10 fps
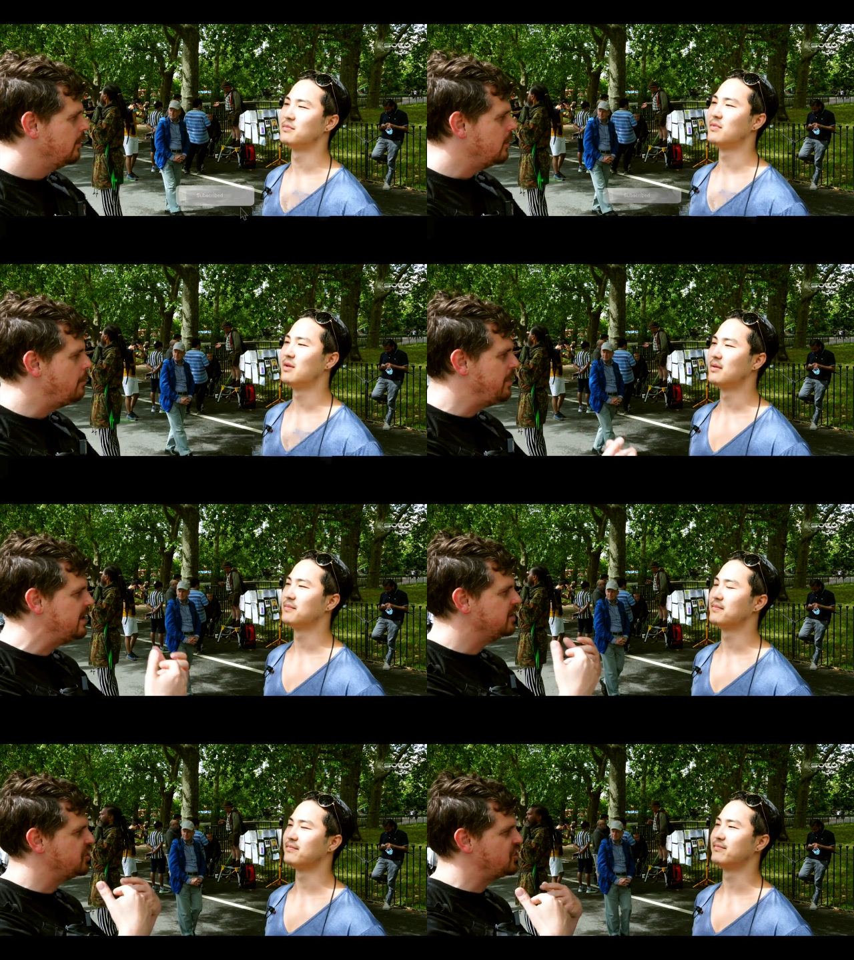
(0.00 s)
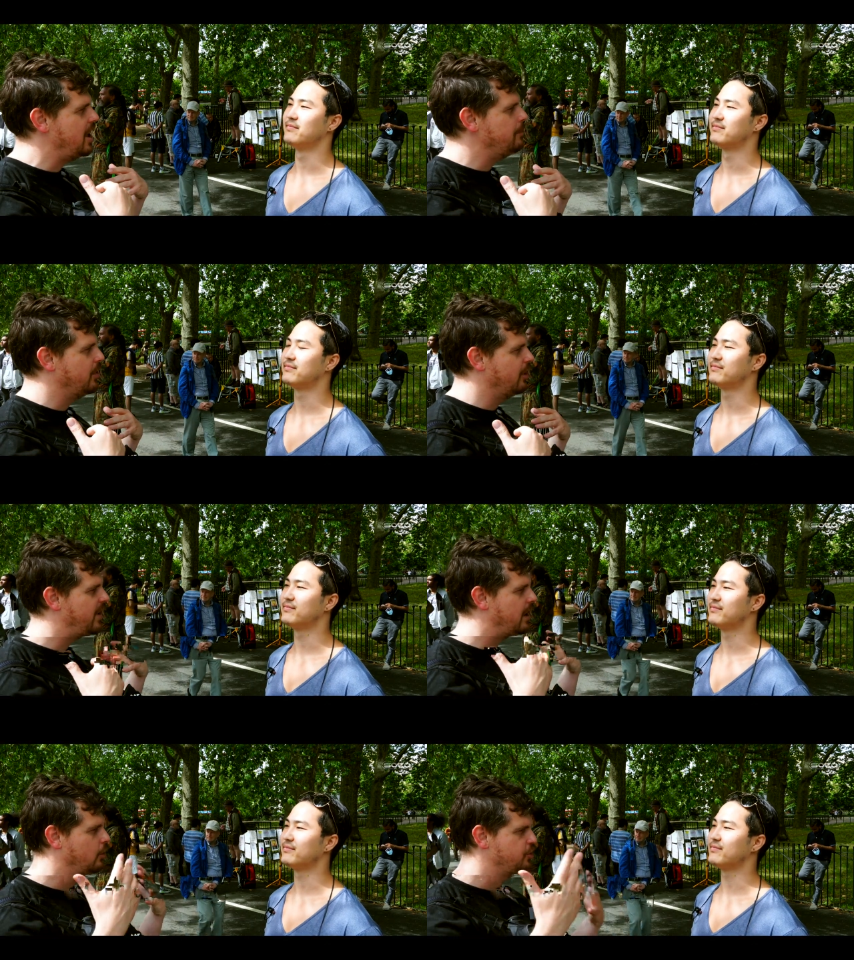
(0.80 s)
Speaker 1: Uh, being a disciple
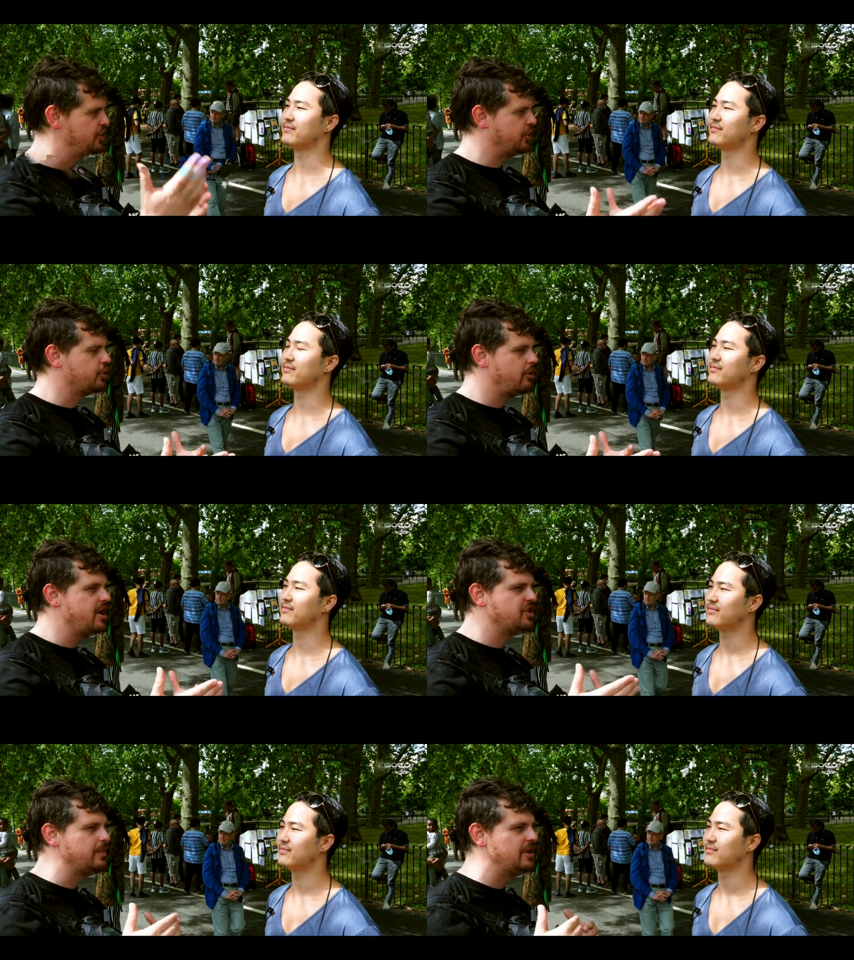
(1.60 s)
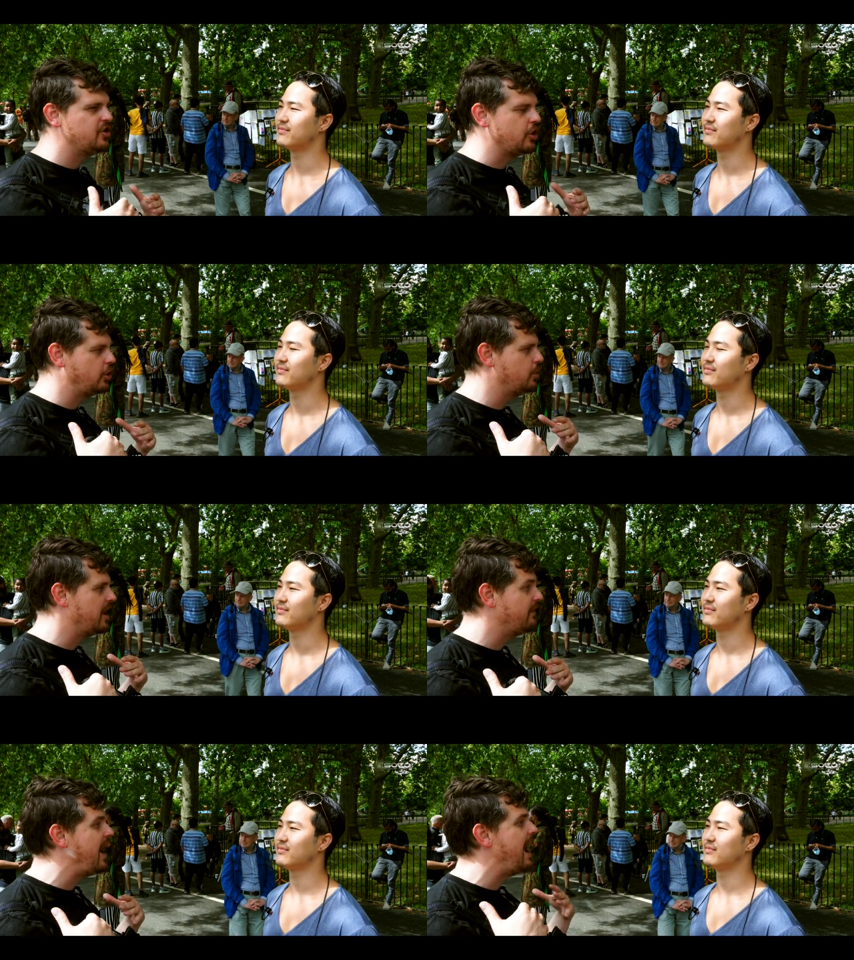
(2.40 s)
of our Lord Jesus Christ means that you
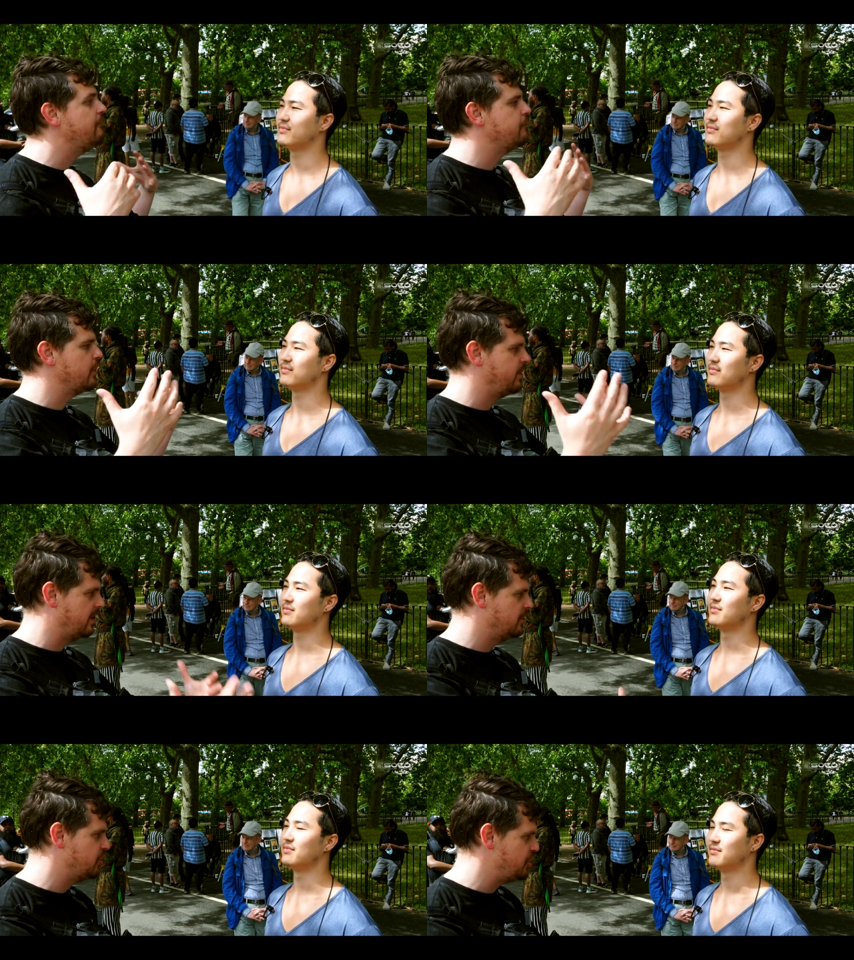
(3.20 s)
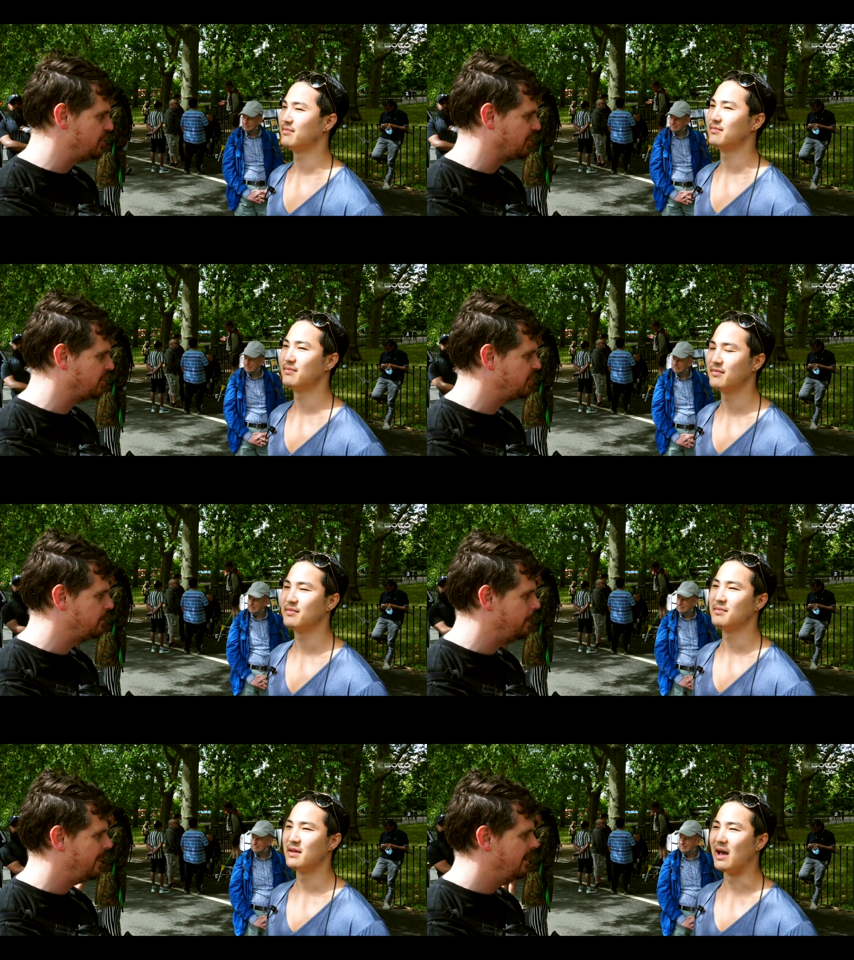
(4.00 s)
give everything to
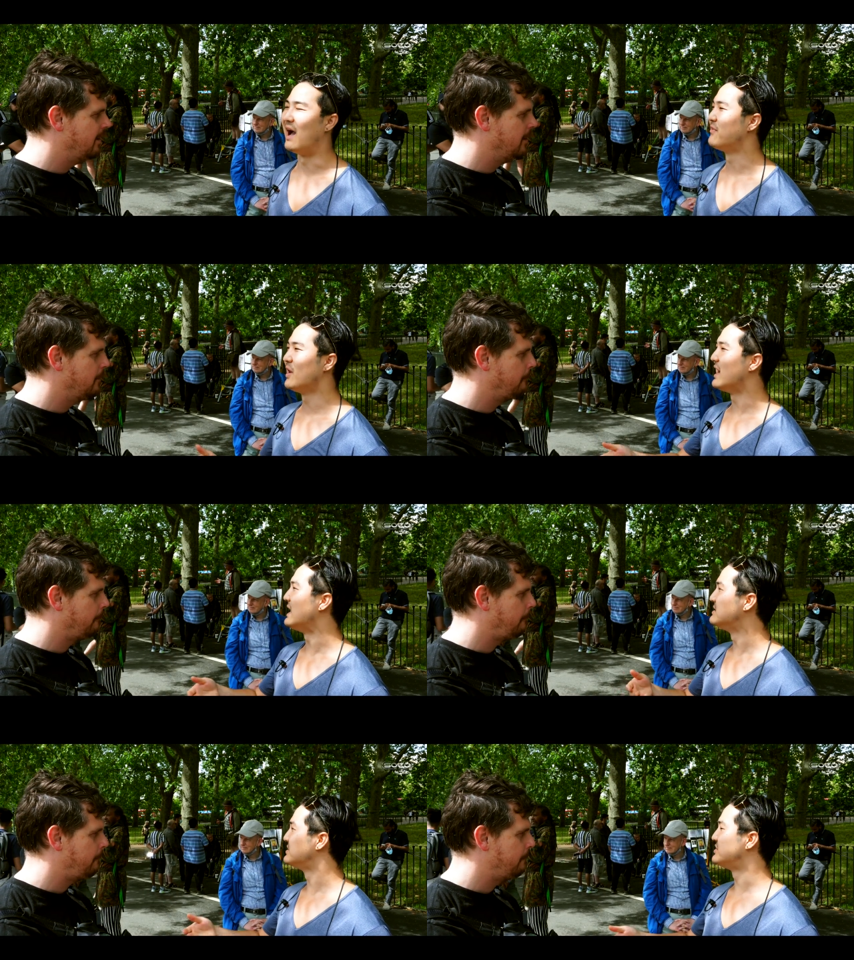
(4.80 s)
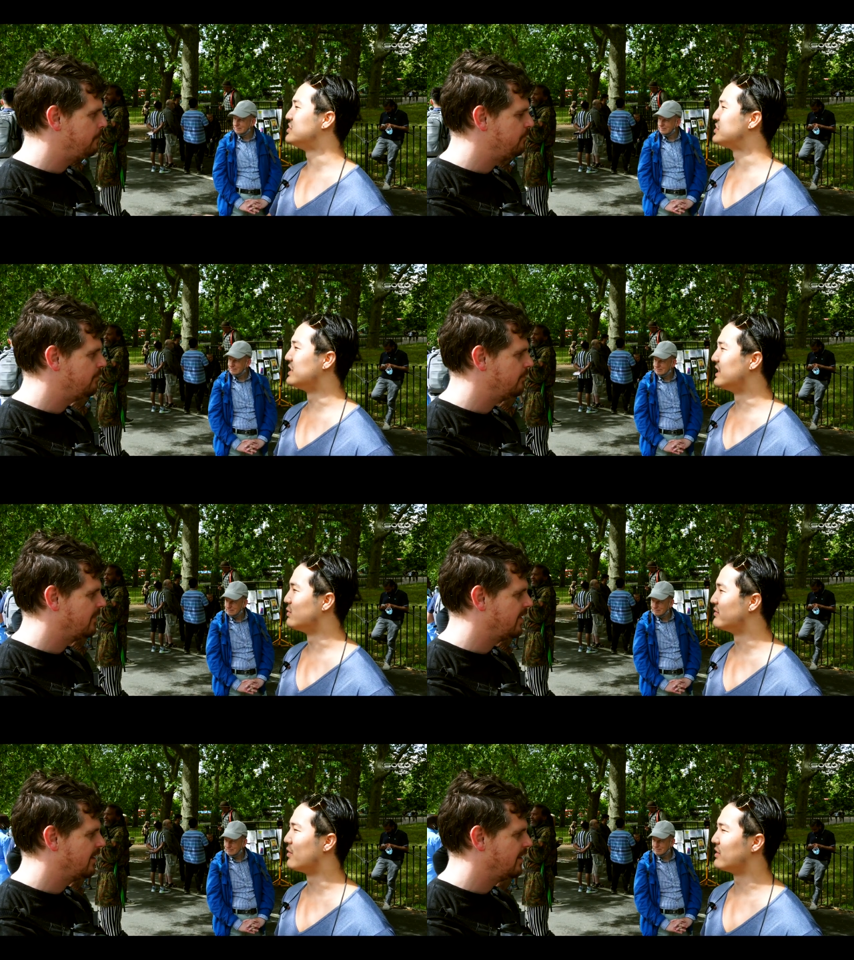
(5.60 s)
Jesus.
Speaker 2: I feel like
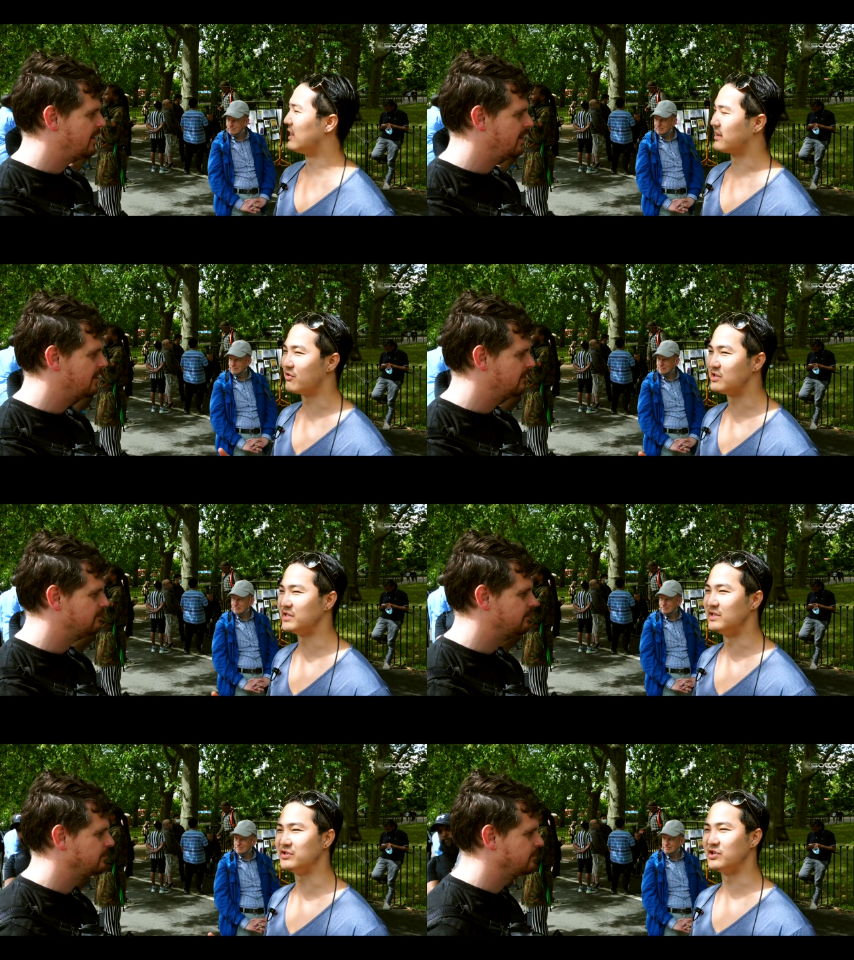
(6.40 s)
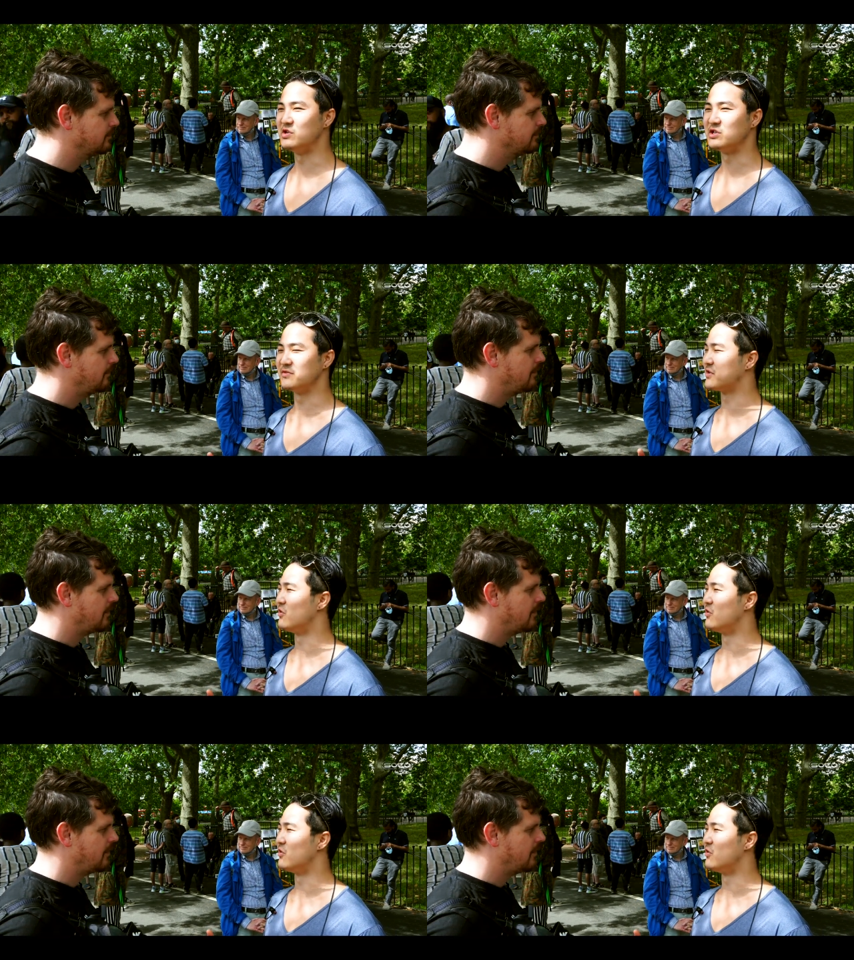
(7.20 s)
institutionally, we've got, like, Christian institutions have